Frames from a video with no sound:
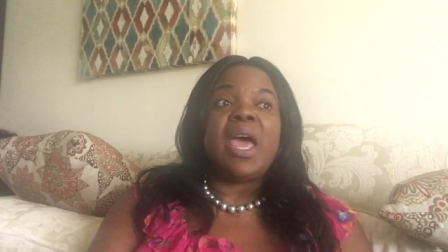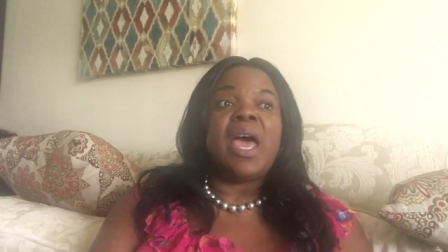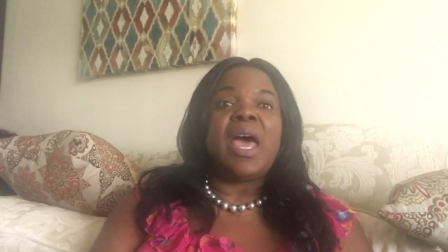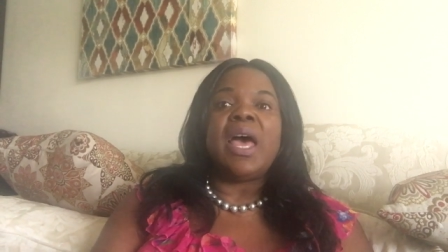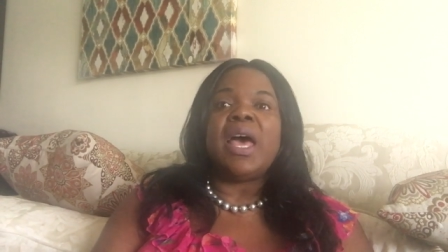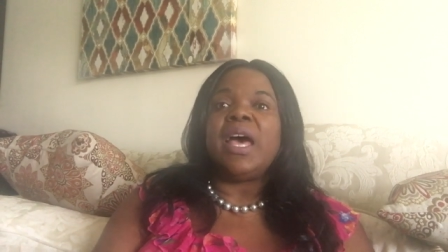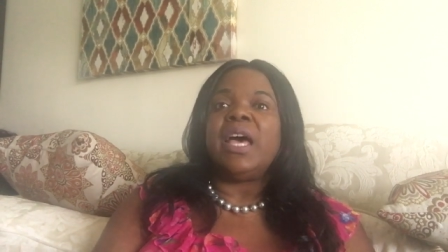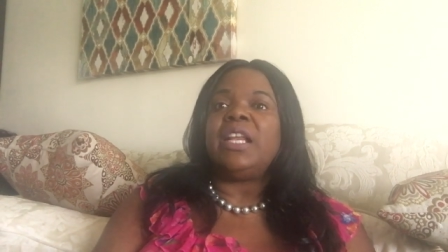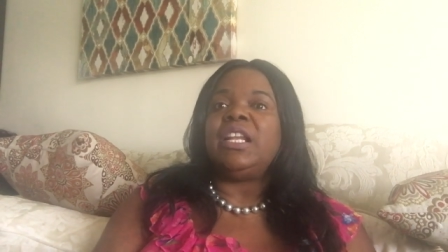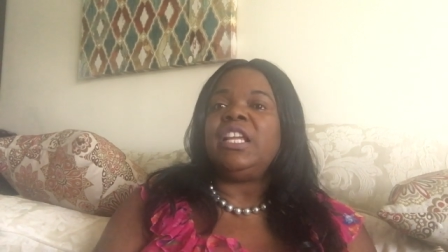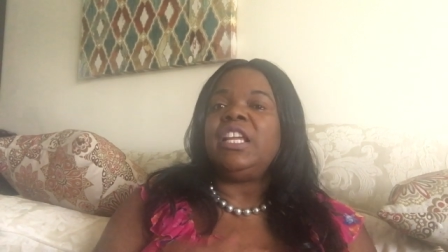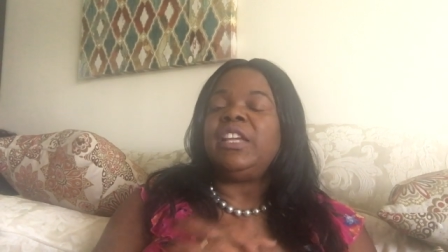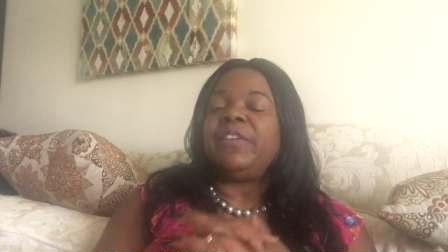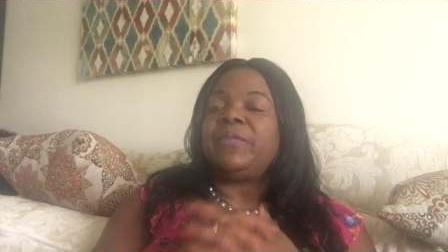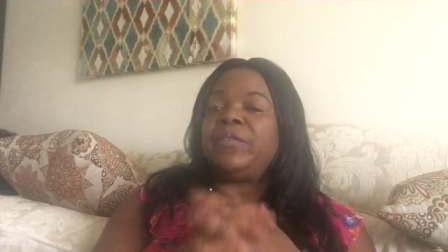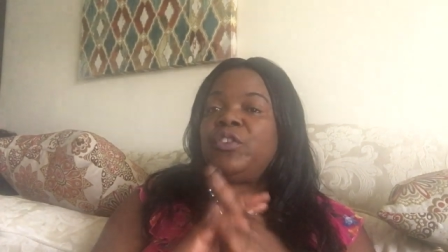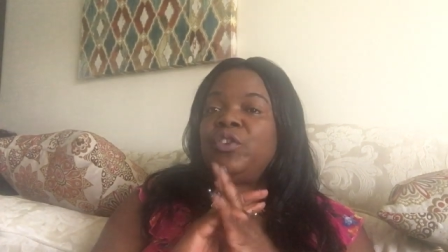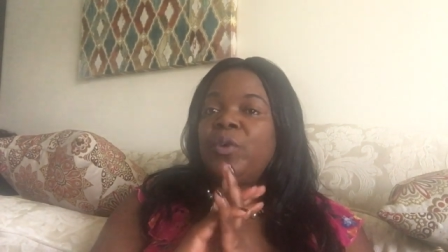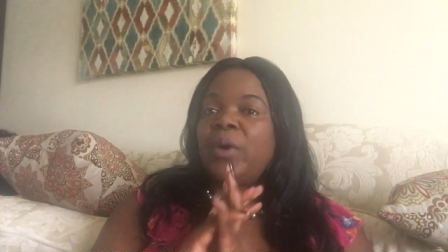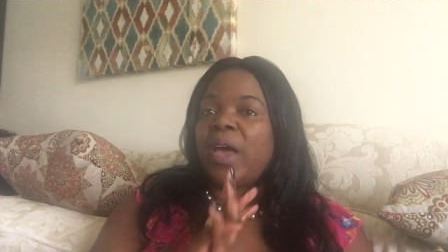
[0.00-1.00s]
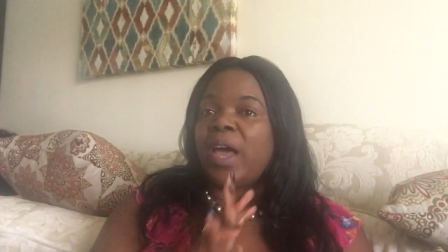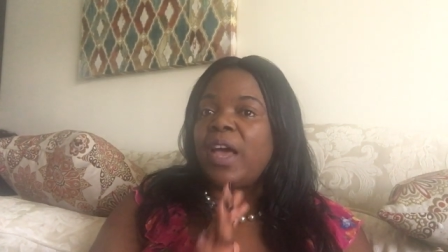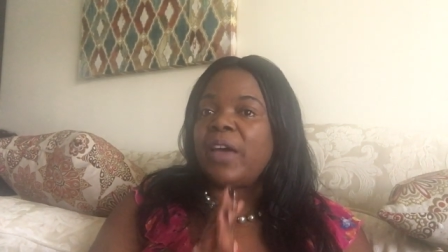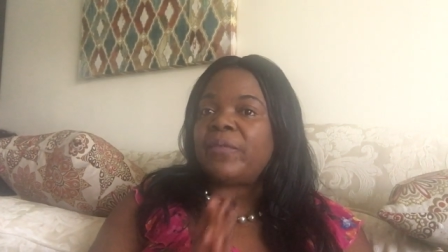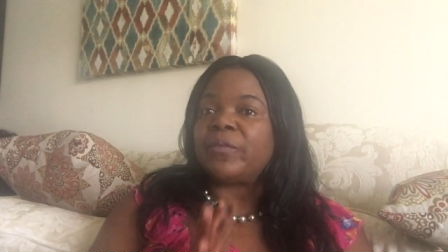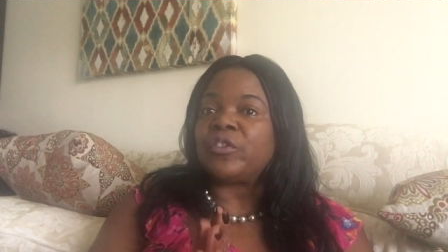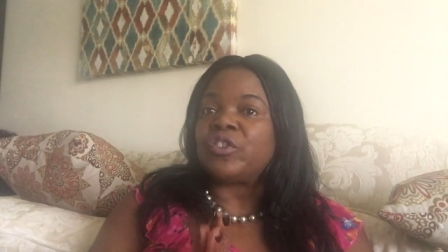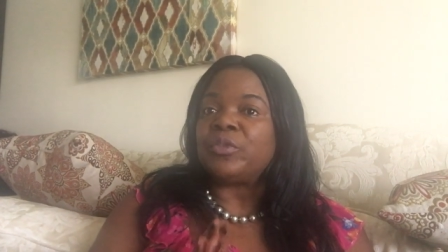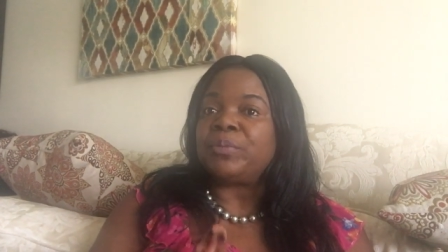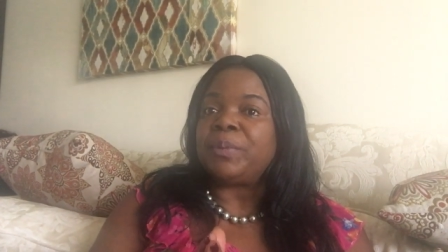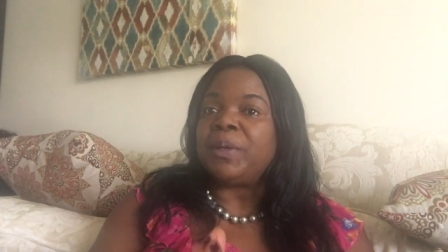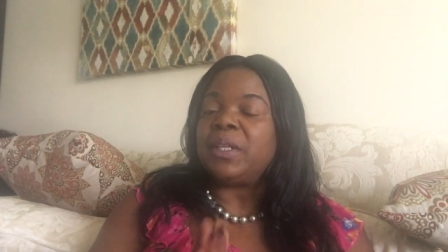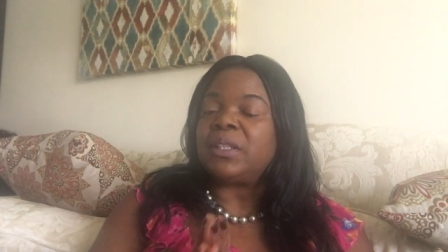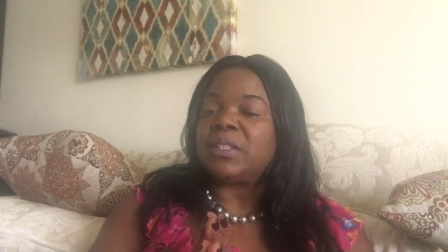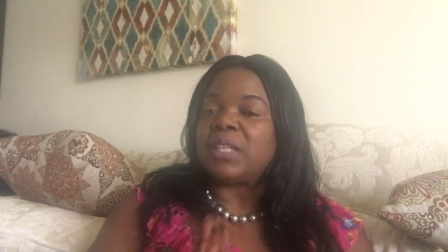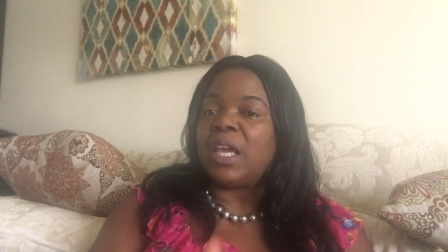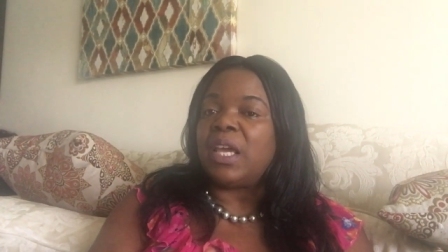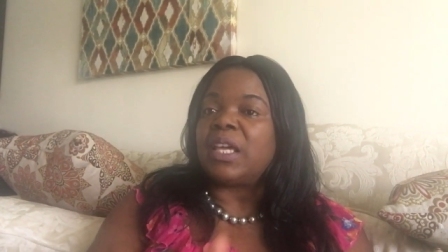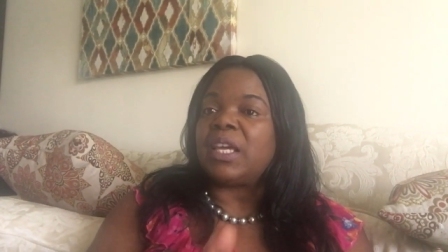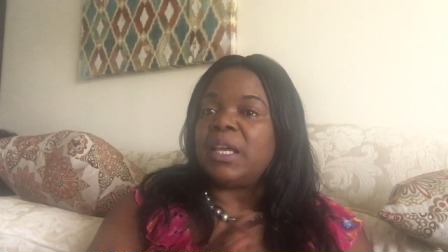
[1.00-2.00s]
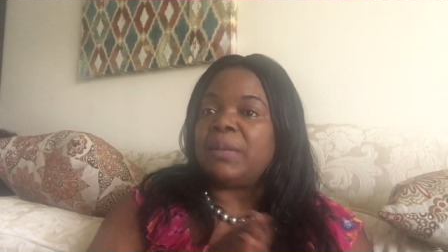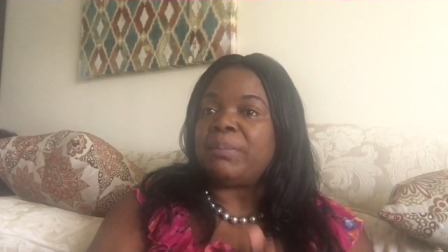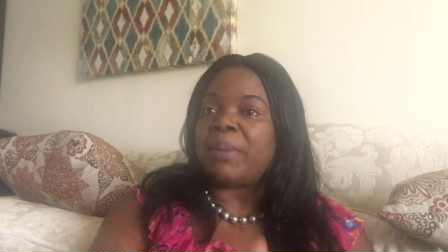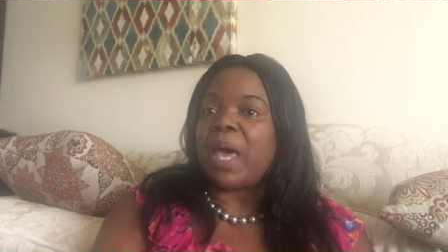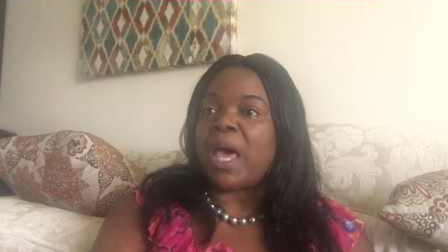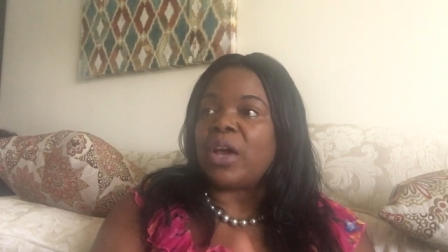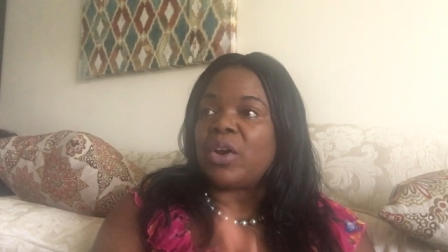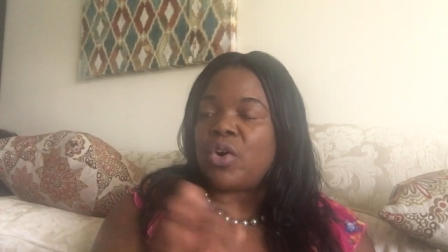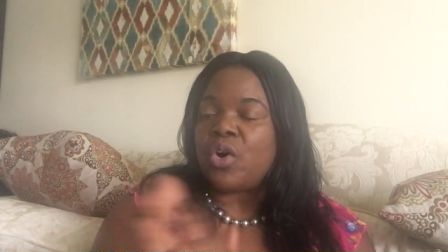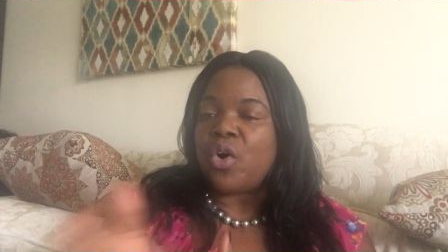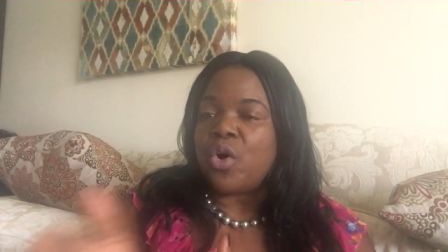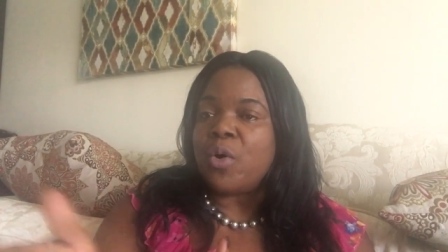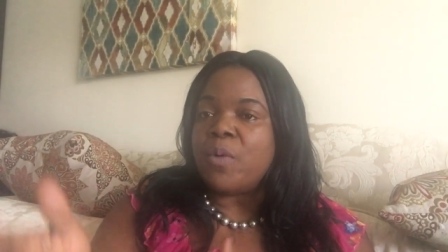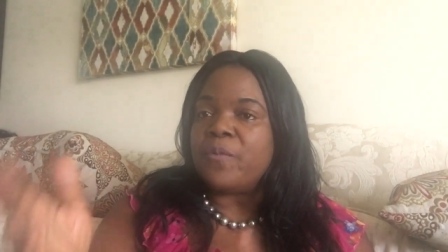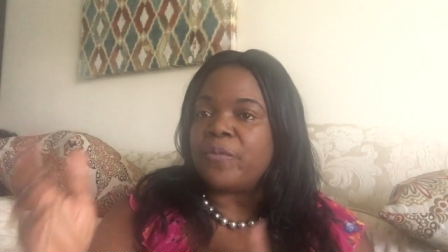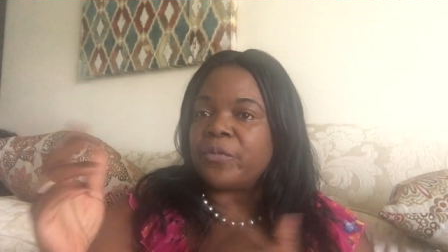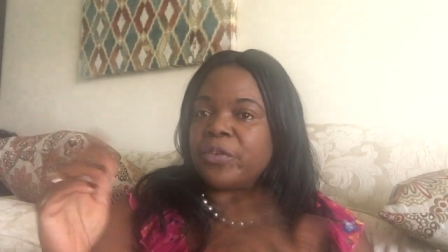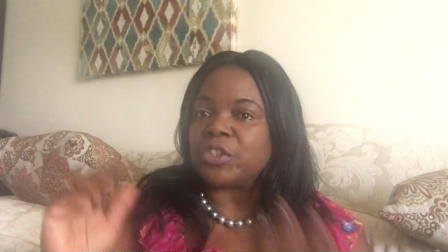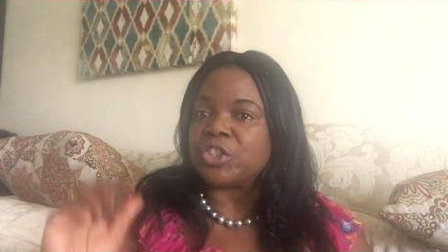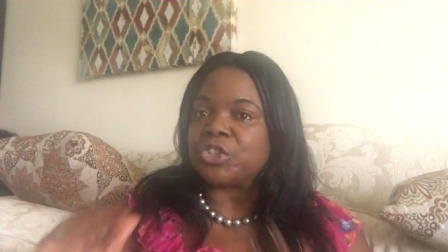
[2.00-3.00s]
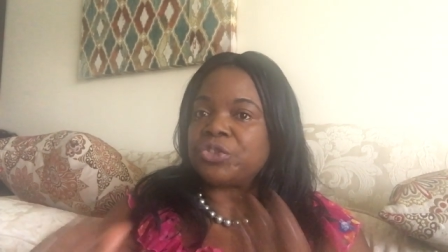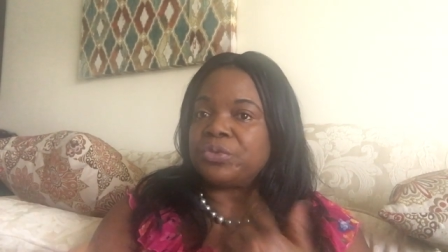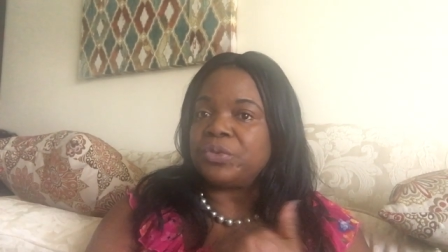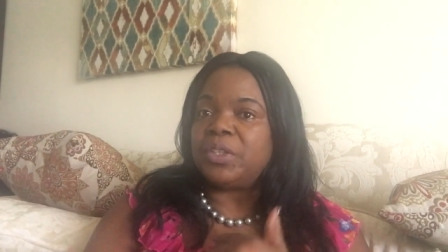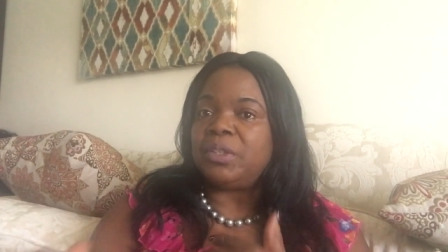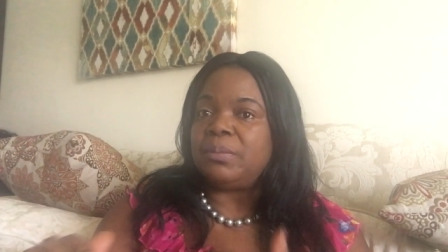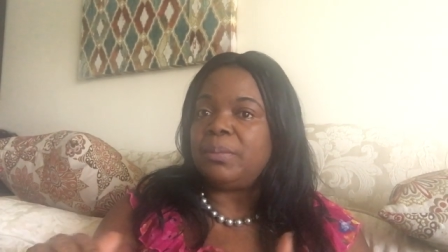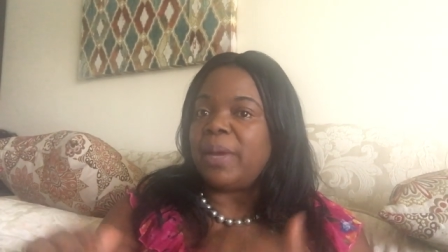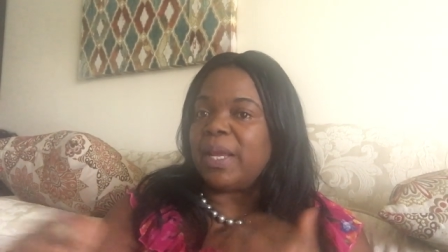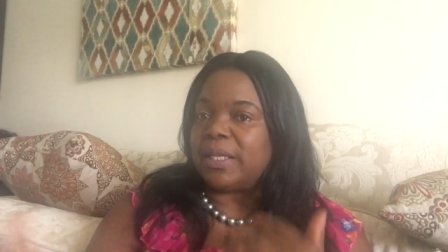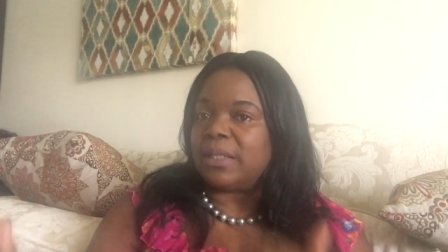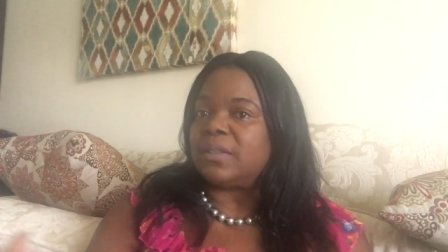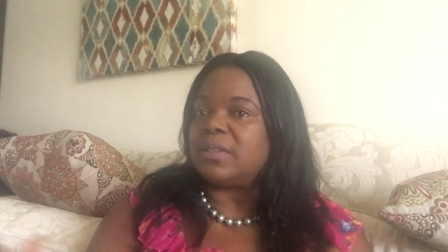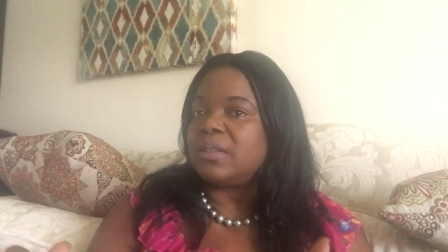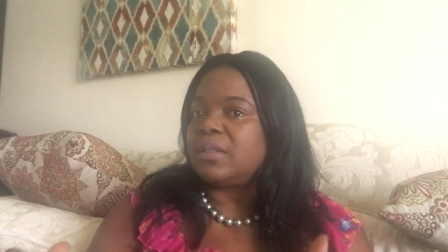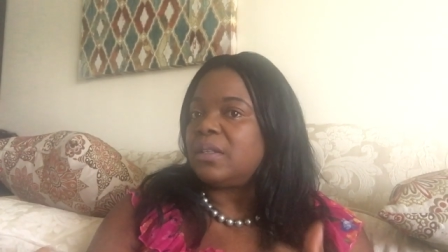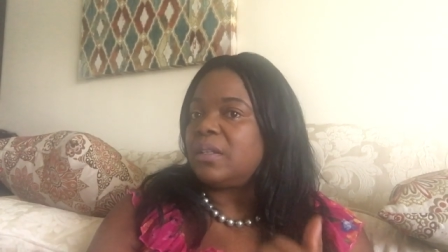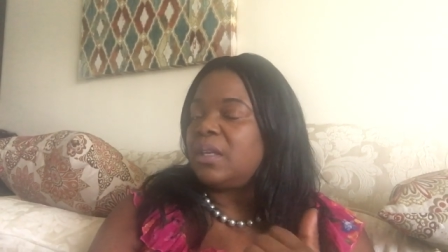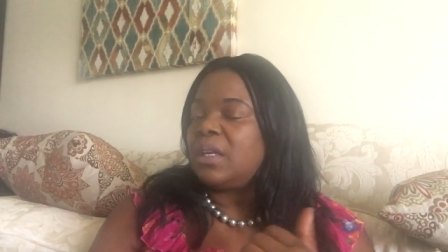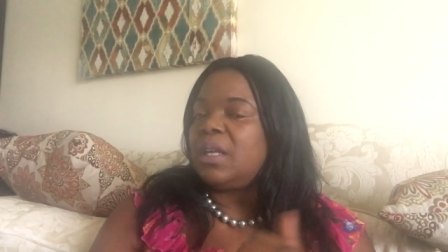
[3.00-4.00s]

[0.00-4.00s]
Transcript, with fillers: And if you have to be taken back home for treatment,